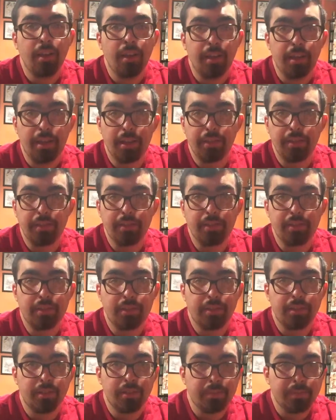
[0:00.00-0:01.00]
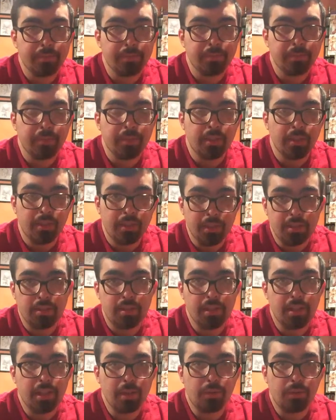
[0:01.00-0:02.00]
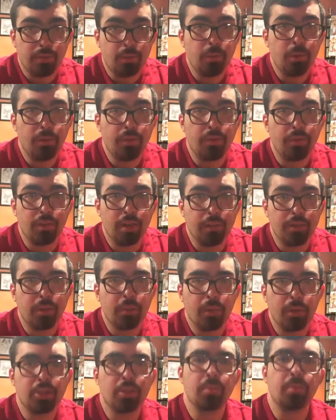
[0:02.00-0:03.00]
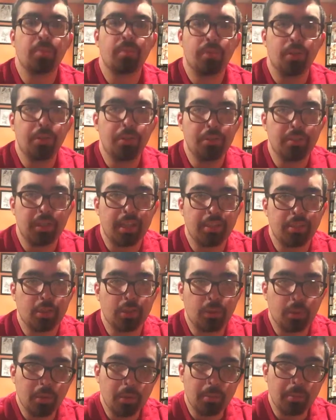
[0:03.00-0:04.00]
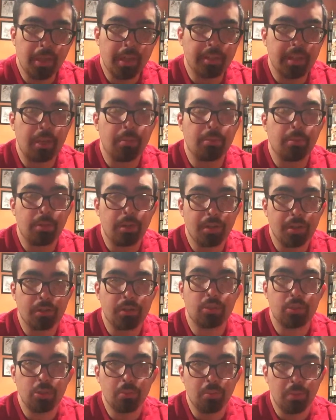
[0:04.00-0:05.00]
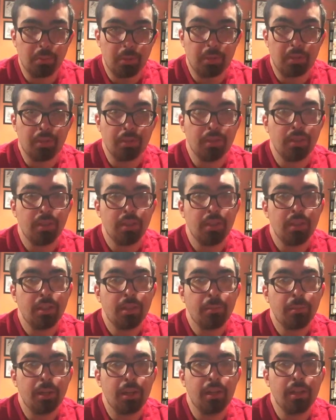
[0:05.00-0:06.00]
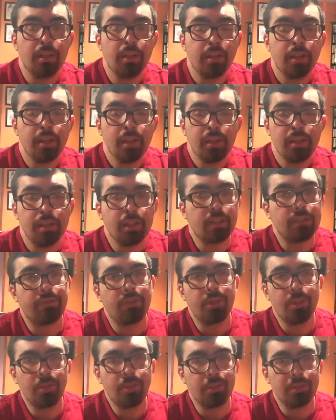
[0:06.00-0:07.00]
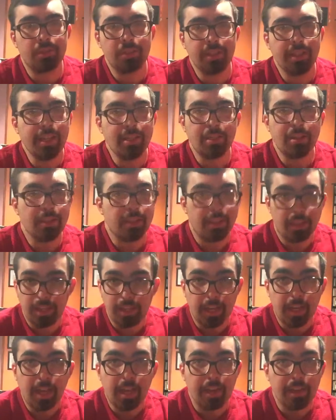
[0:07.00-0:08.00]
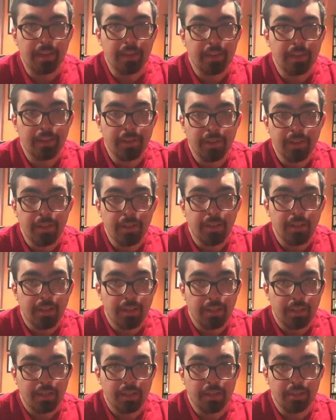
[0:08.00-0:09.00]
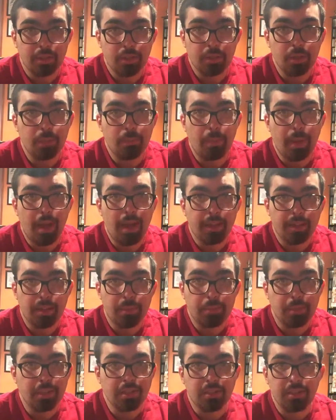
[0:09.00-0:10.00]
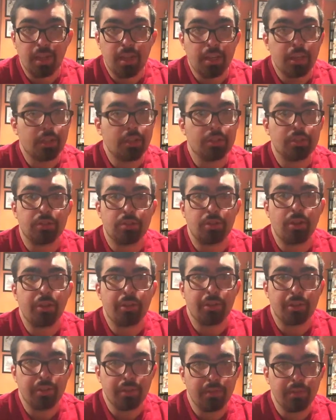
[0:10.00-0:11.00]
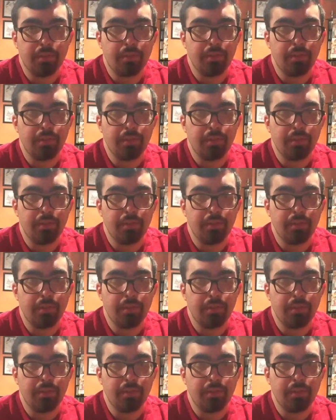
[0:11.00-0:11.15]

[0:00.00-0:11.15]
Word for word: and this city will forever worship Foles as the quarterback that brought us a Super Bowl but Nick Foles isn't the guy. He is a good backup. He's not a good starter.